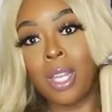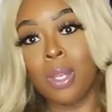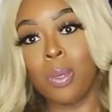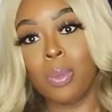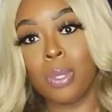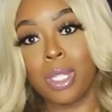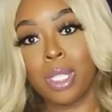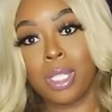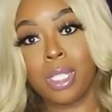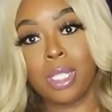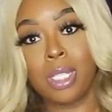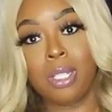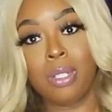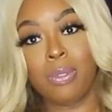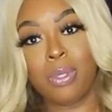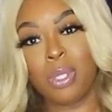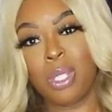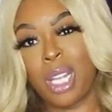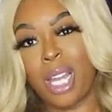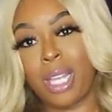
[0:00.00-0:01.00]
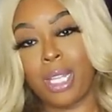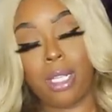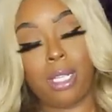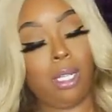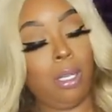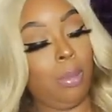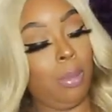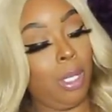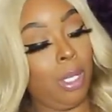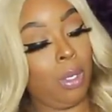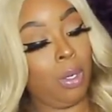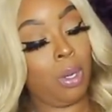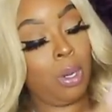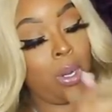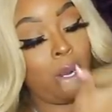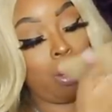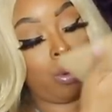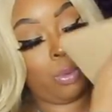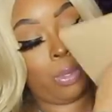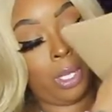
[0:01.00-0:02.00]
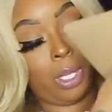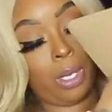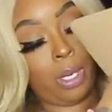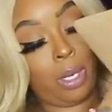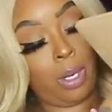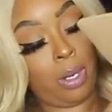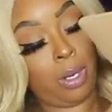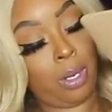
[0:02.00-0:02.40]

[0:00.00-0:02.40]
with the silver like gunmetal hardware.